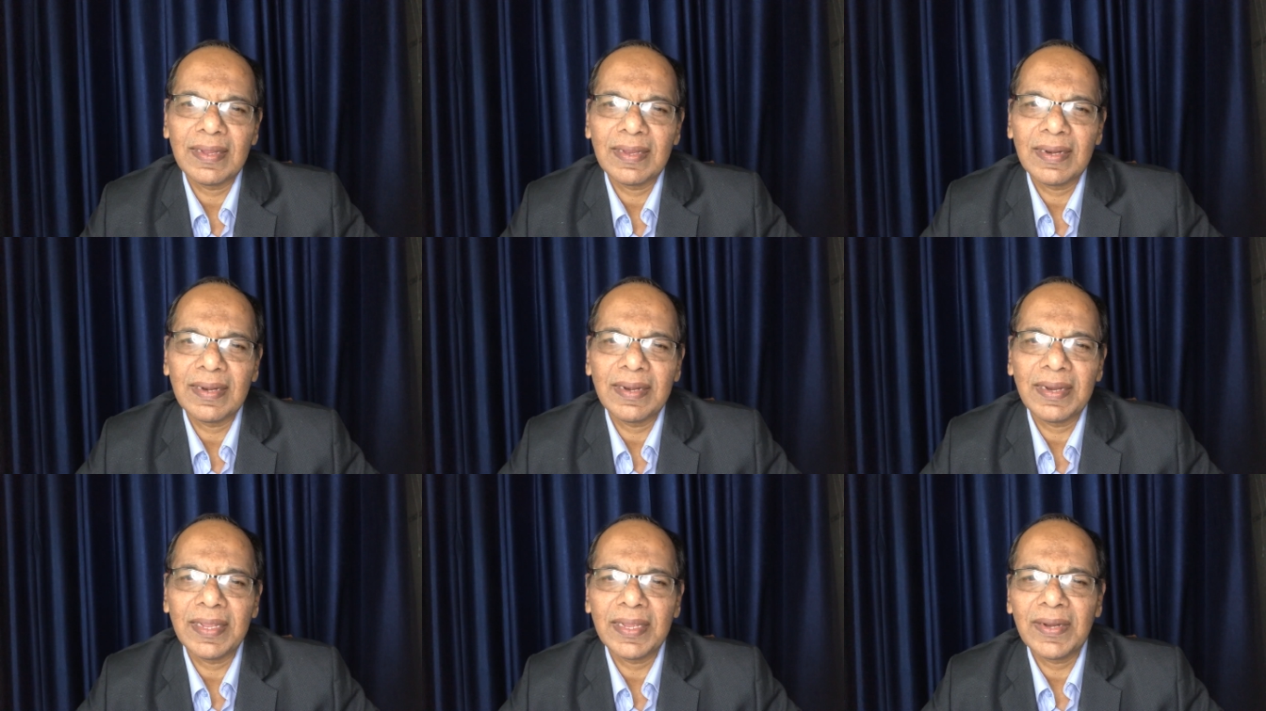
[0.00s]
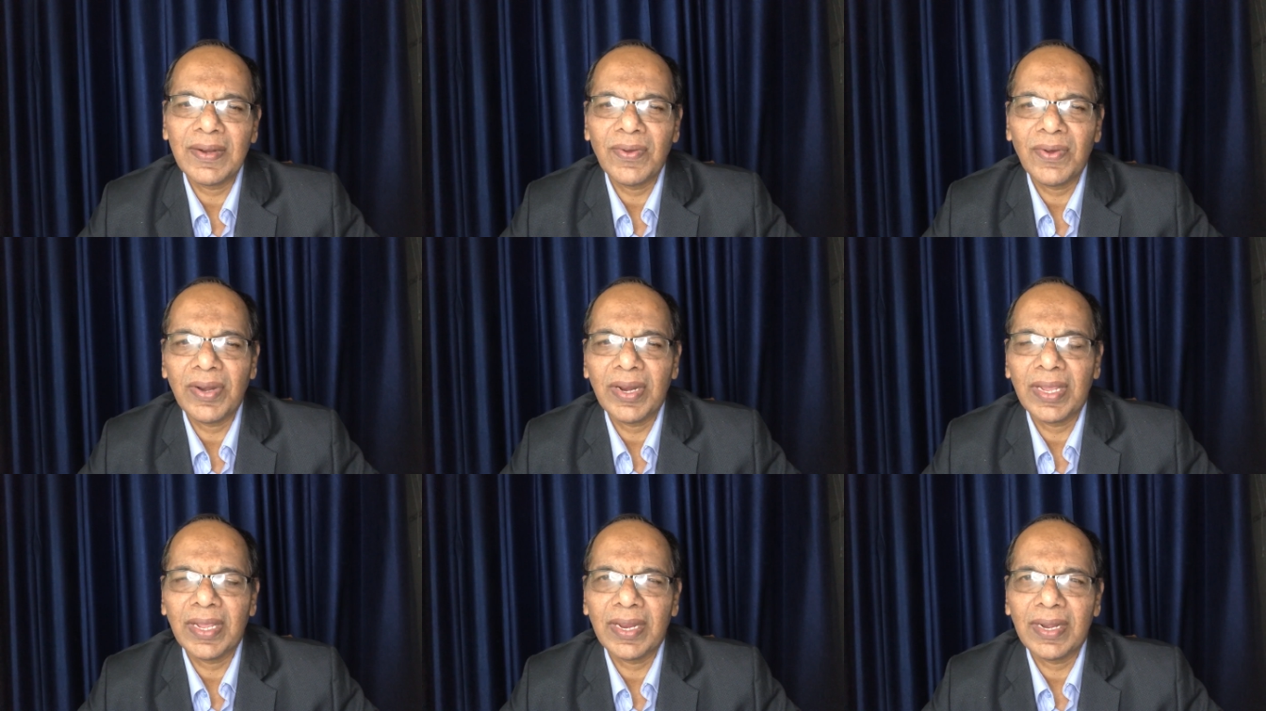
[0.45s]

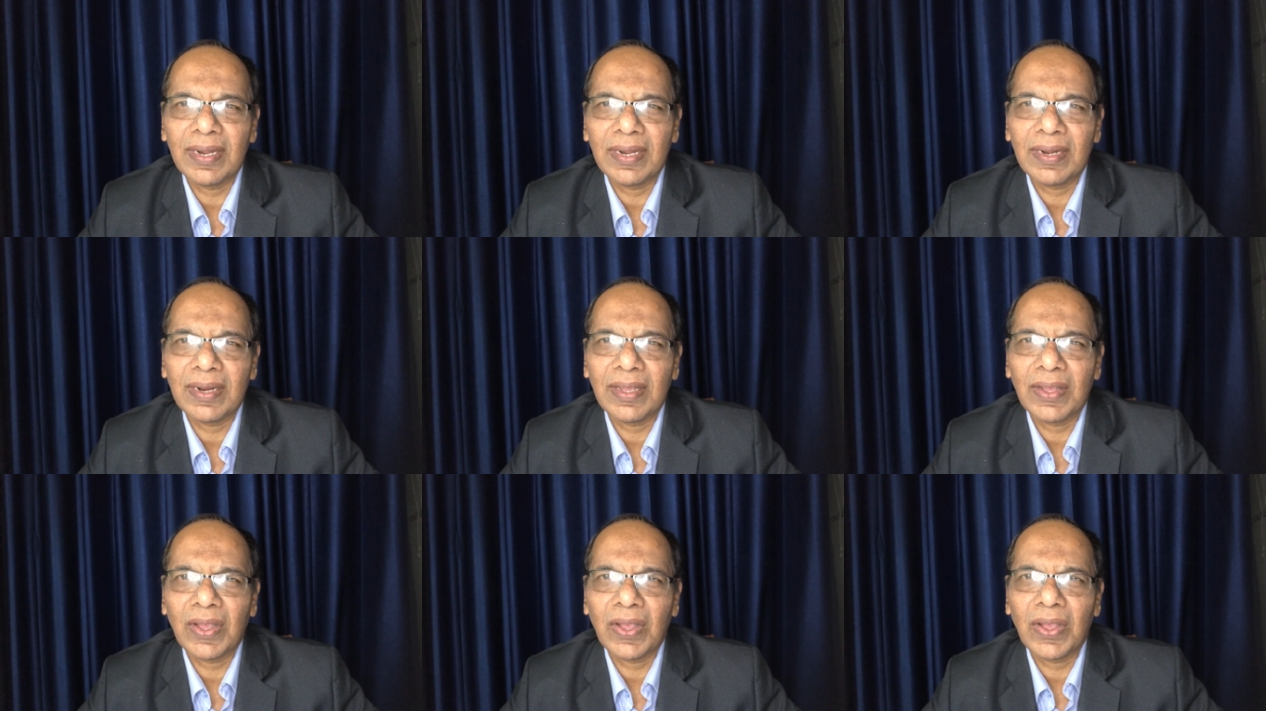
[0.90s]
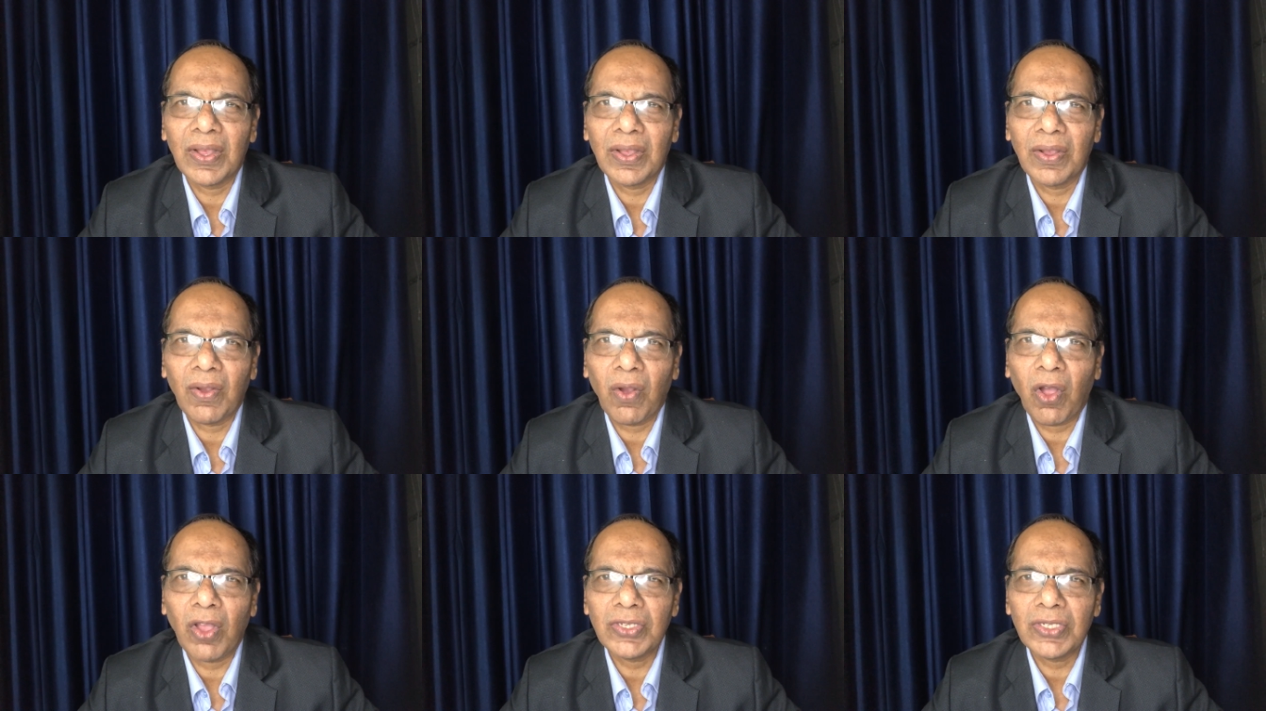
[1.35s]
ignoring it
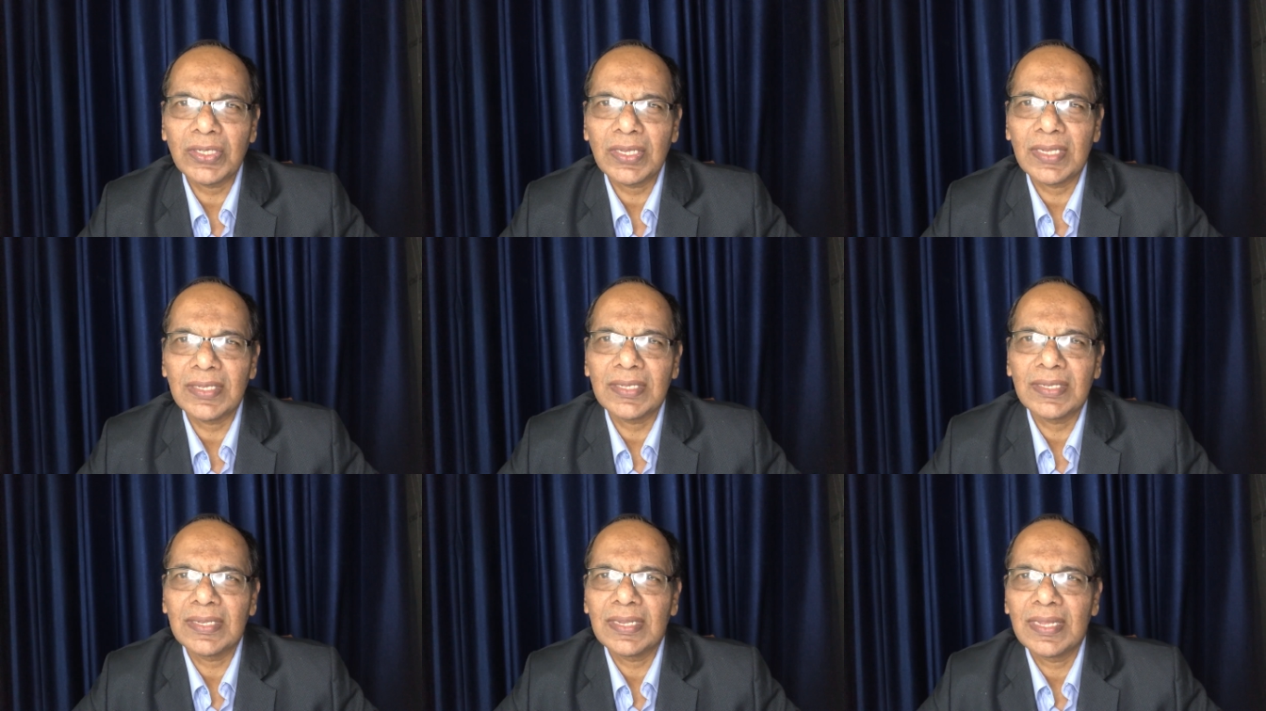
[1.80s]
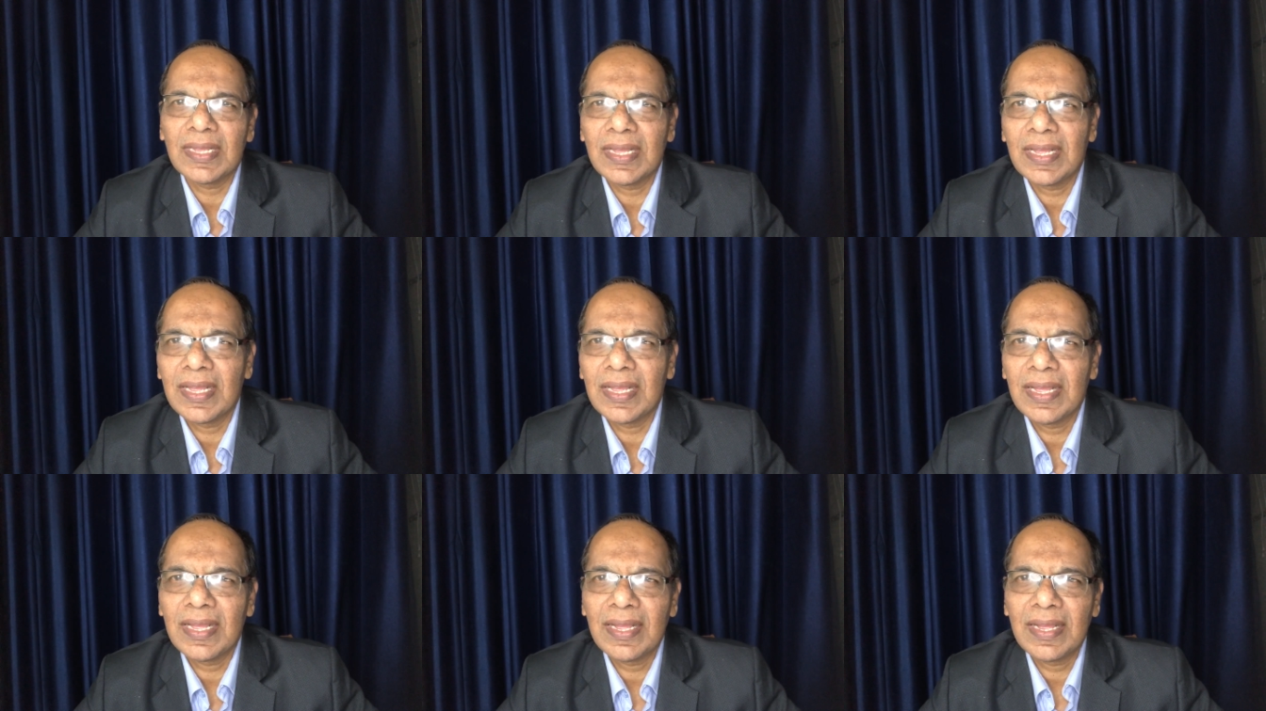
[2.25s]
costs us
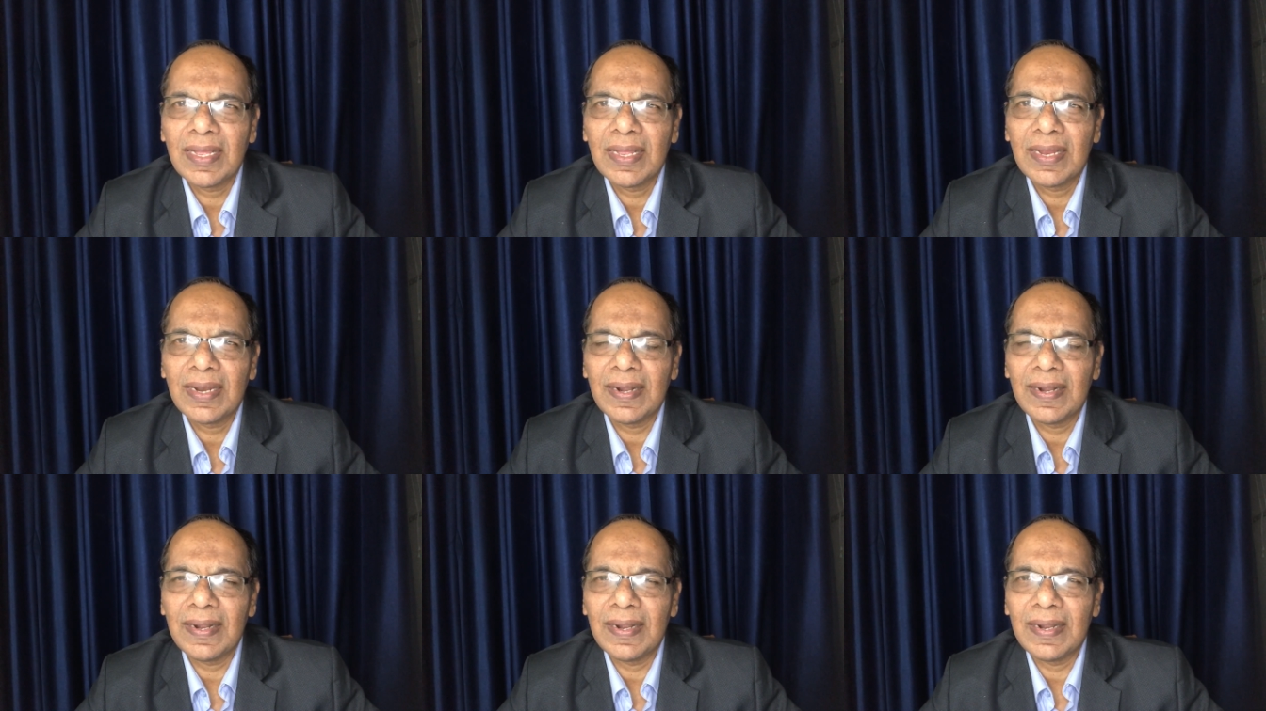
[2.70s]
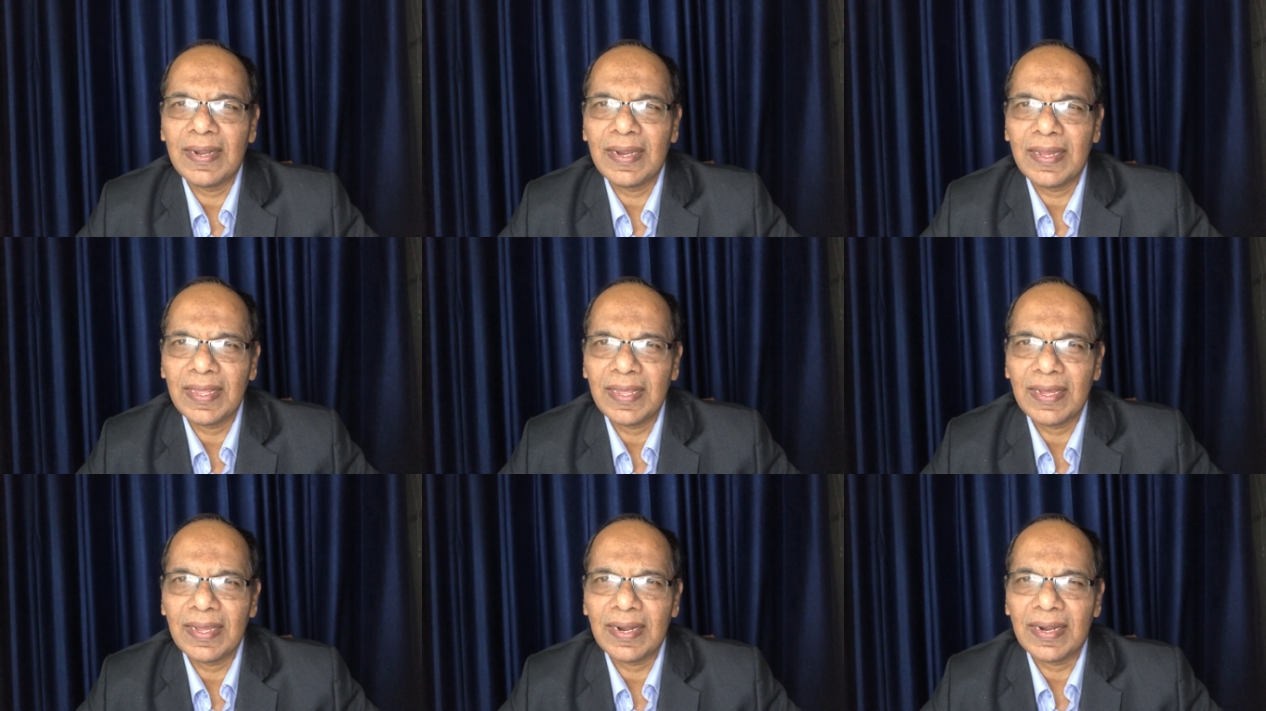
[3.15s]

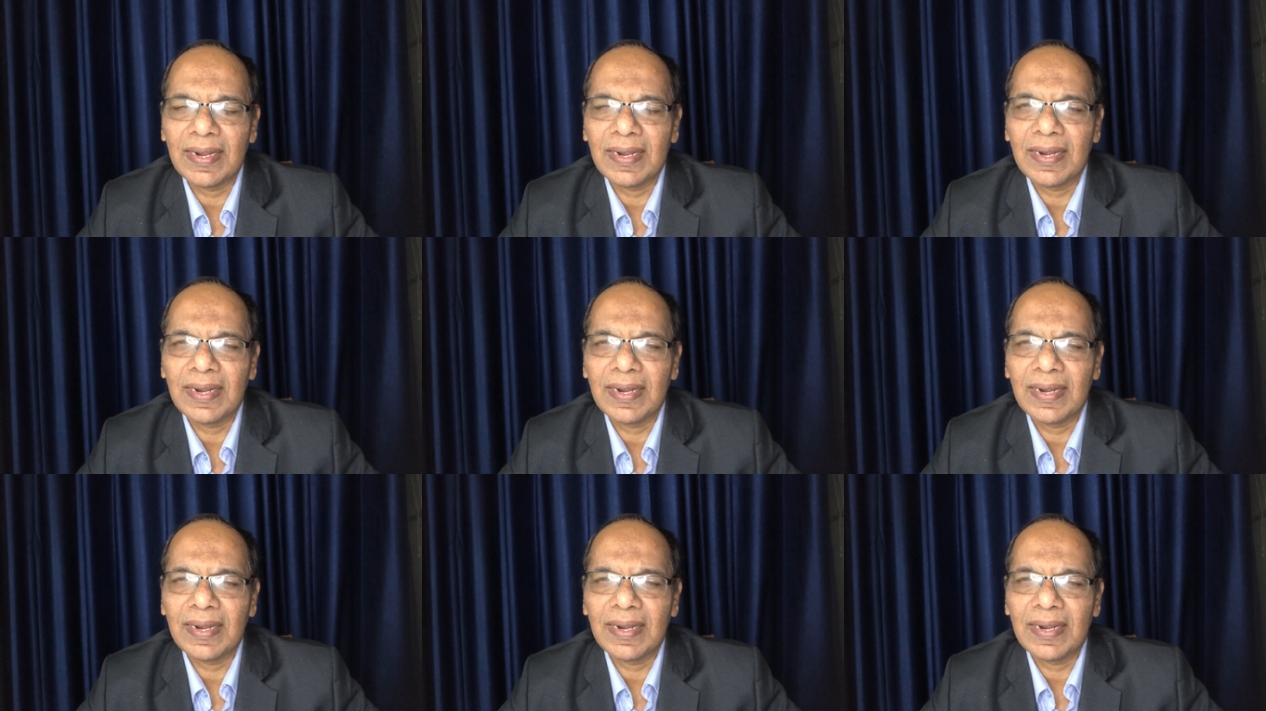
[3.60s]
dear